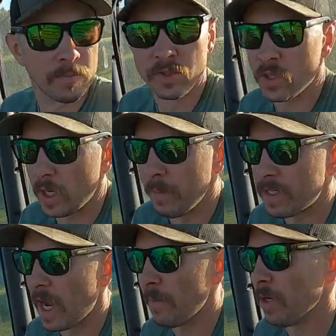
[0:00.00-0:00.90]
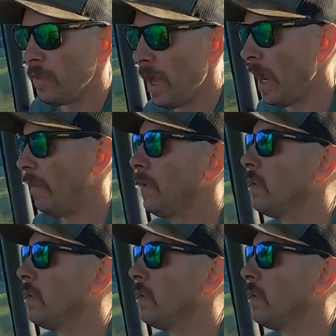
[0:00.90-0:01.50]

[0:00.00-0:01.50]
She give me time to do that.